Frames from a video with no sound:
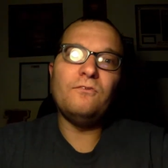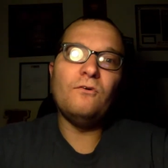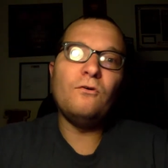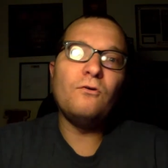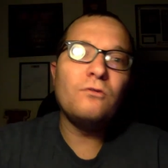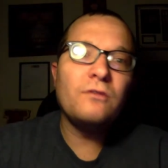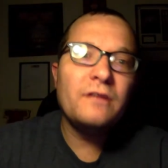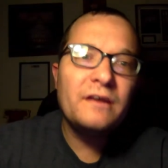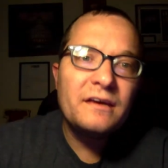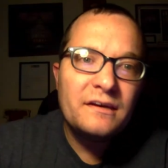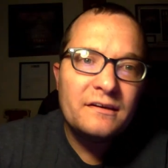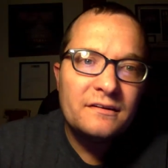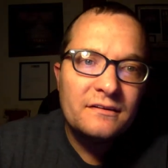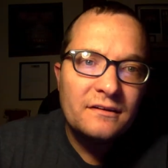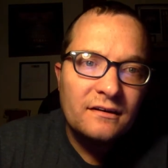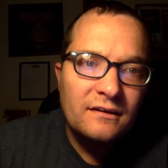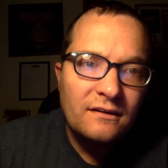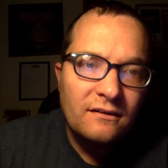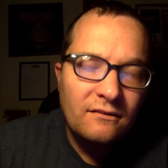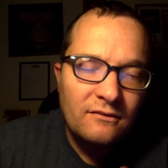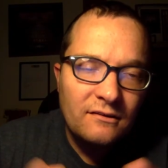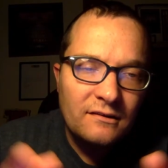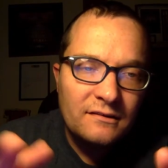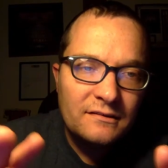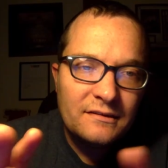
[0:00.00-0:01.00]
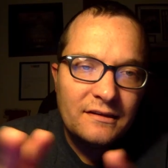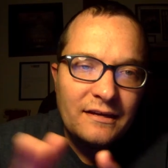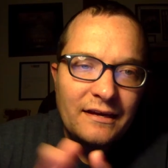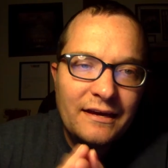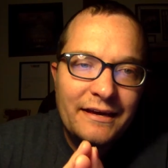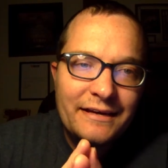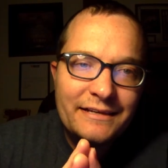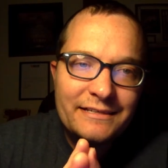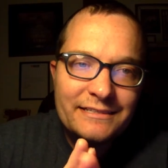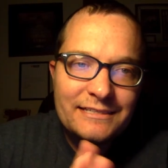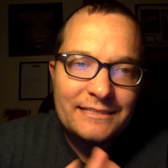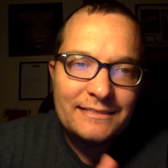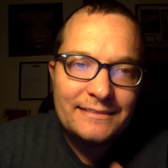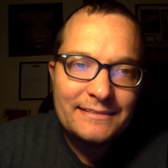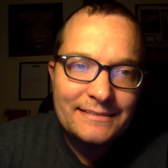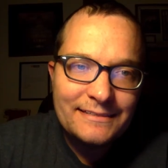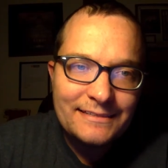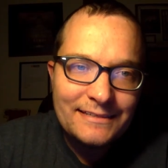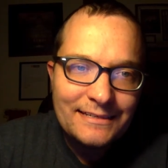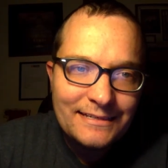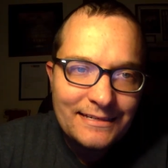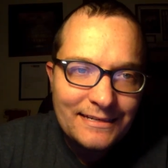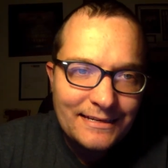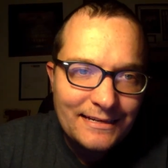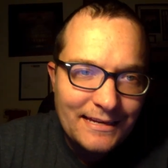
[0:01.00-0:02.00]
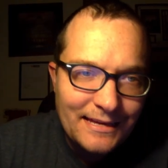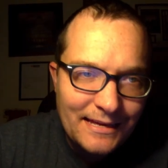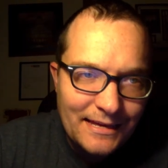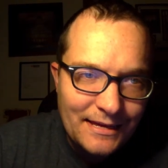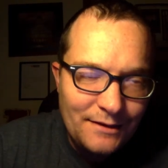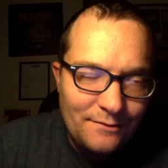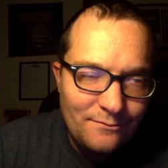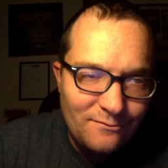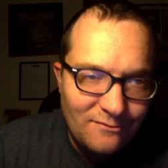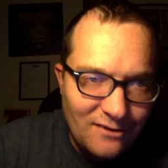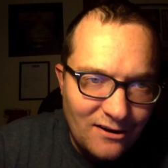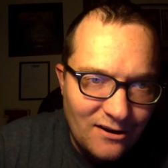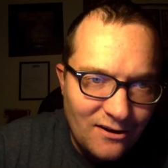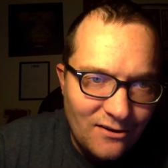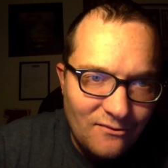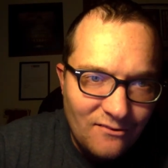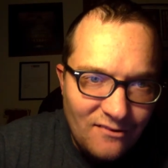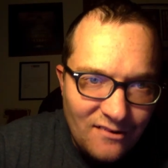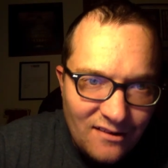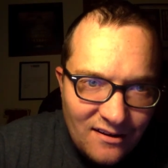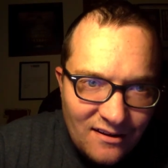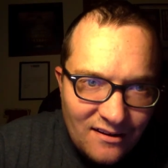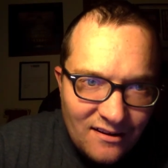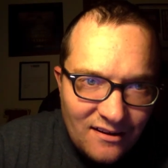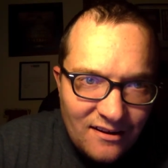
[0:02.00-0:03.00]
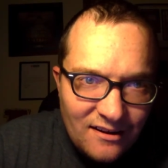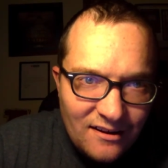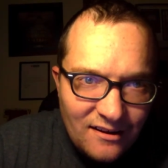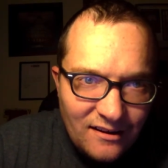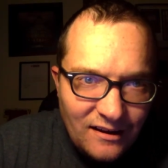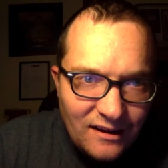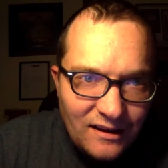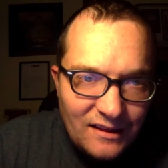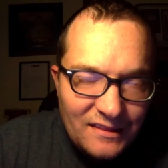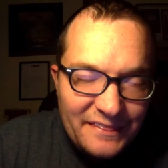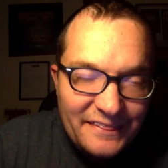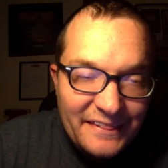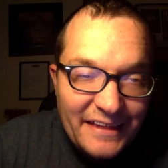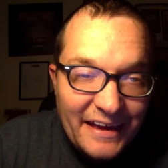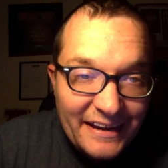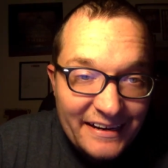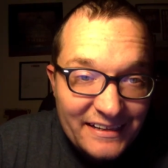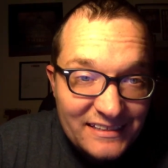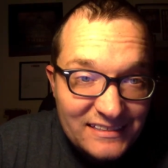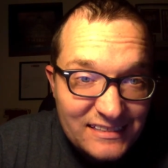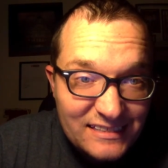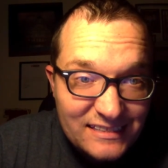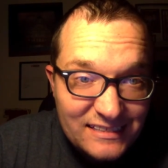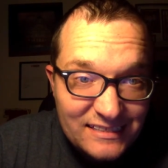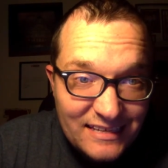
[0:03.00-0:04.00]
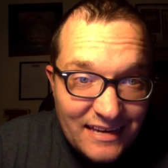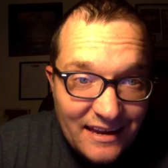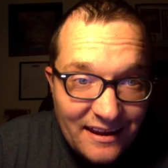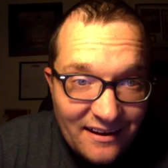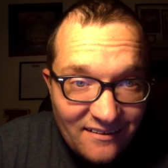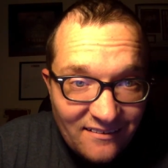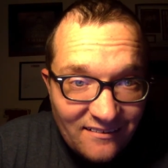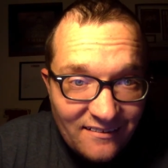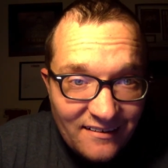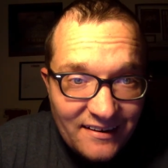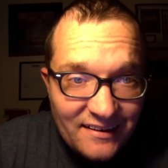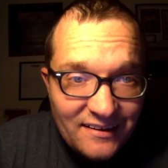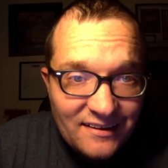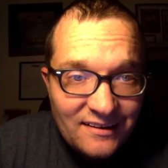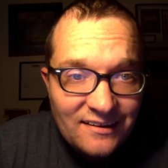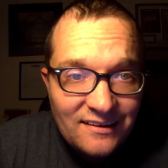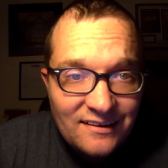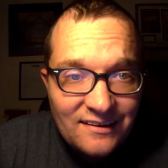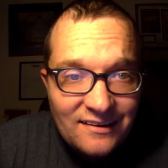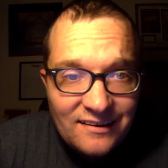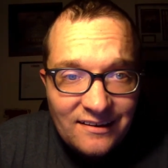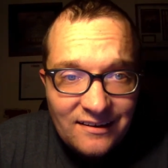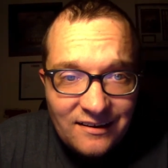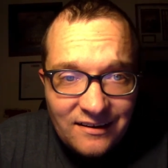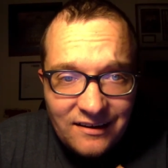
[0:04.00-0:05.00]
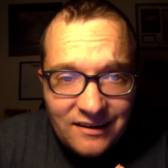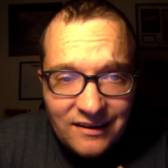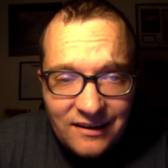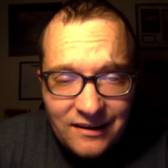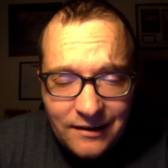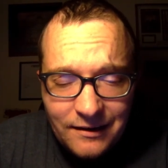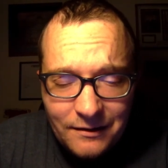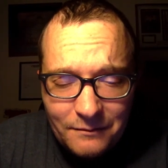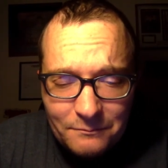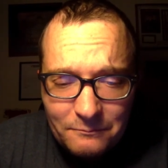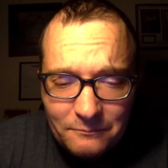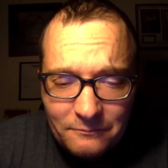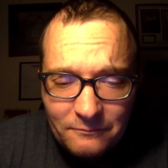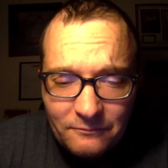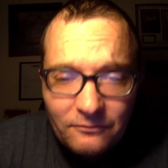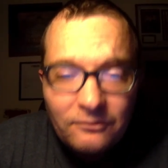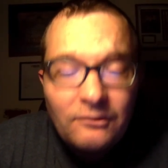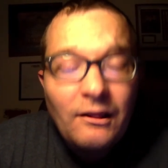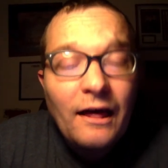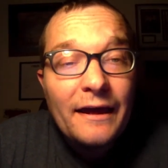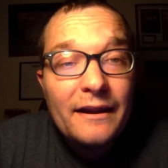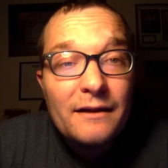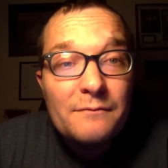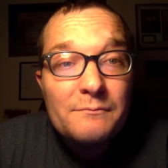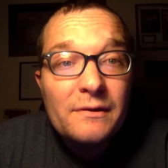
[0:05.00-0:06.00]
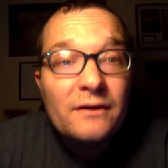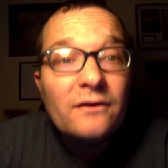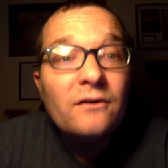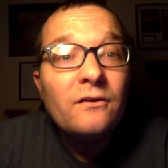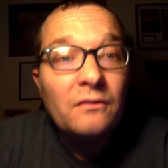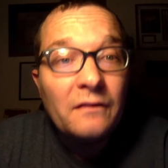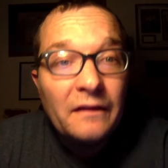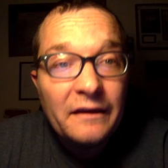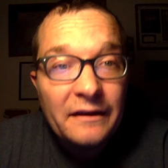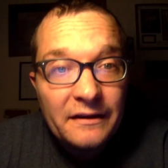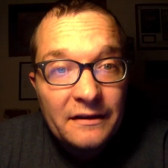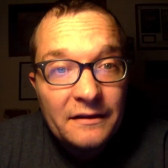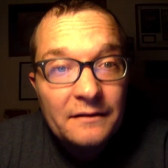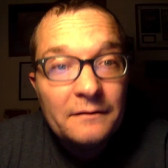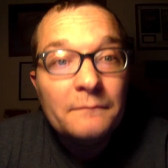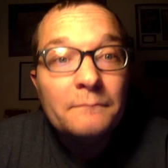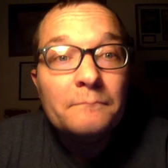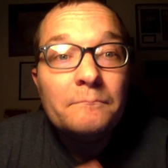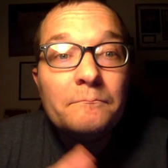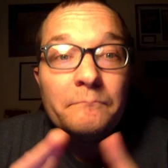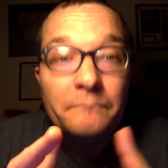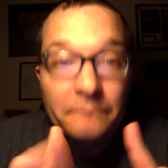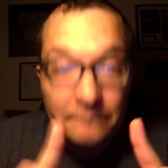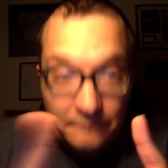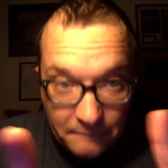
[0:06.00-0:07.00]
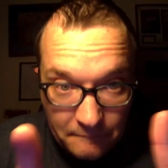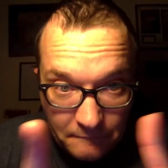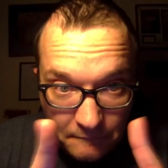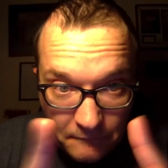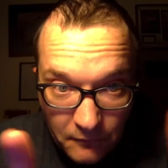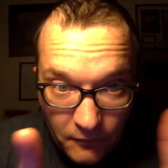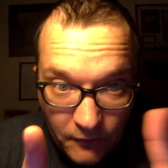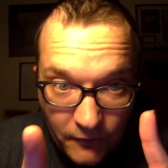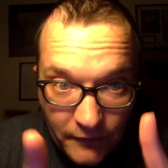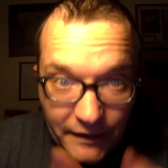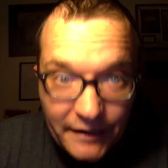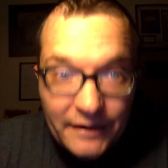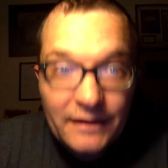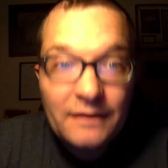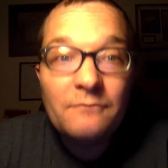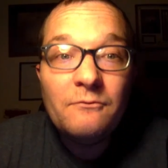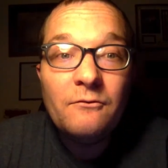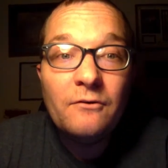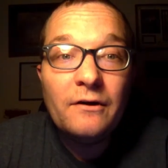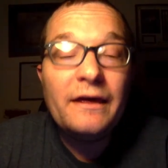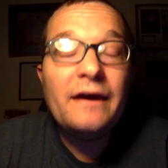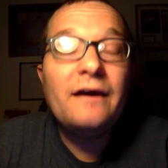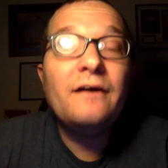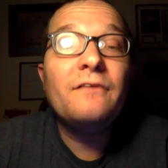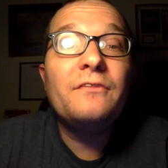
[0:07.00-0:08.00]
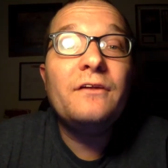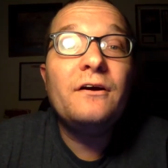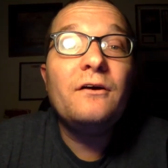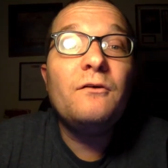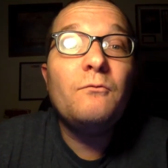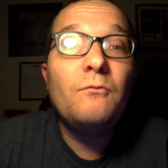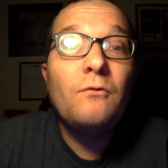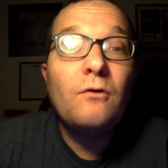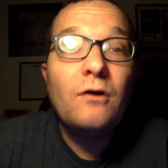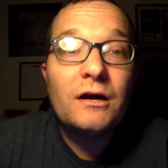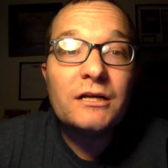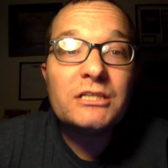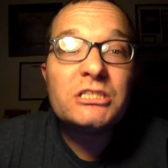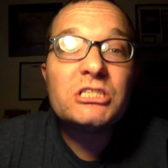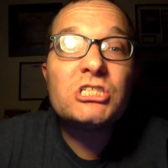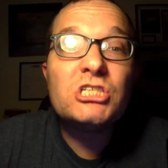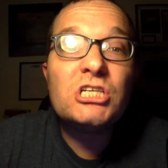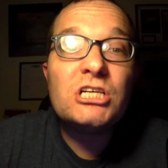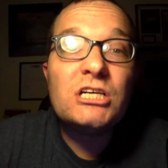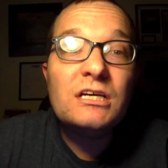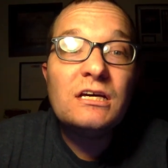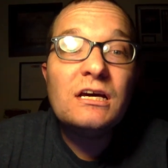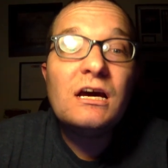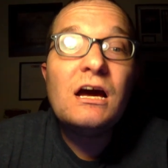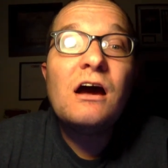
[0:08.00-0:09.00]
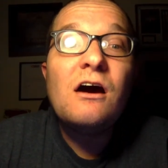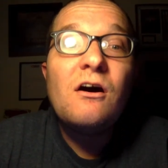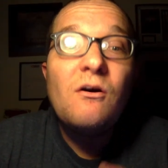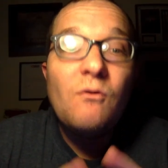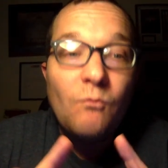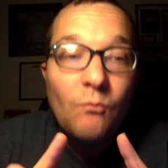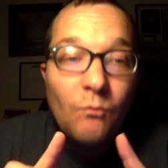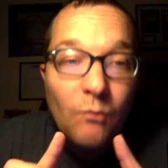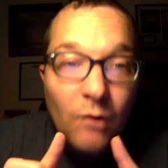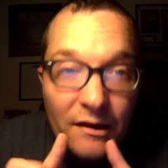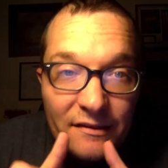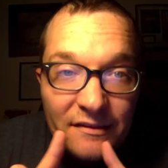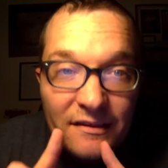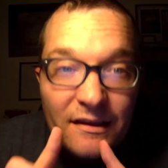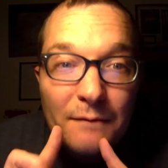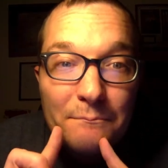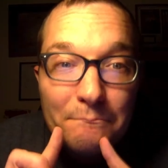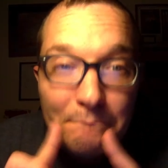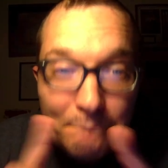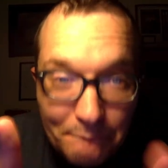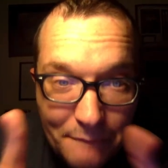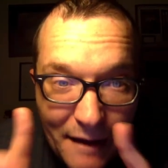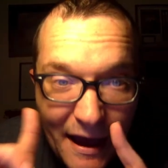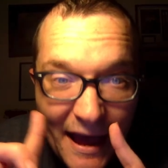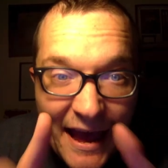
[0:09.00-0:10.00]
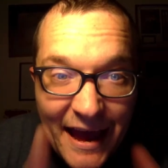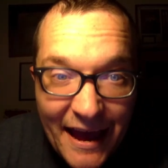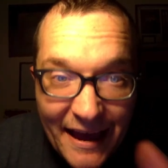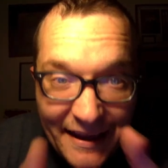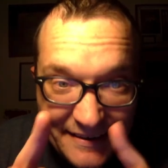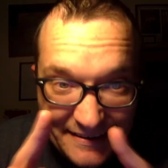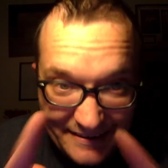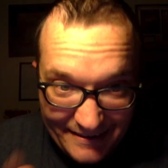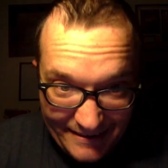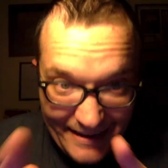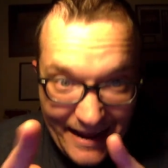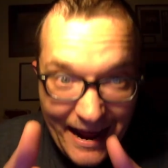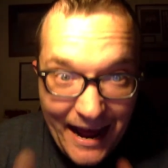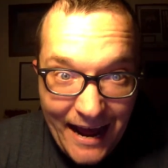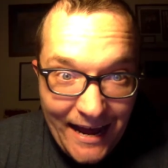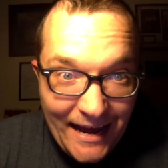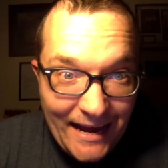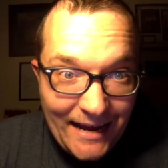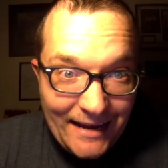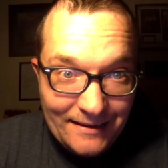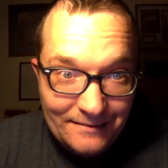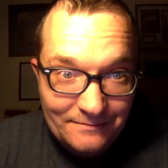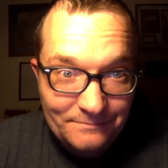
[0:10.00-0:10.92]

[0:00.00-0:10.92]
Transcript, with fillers: fully into context and see a hero. Uh, that is scary. Um, Vladimir Lenin for anyone out there watching, was a bad guy.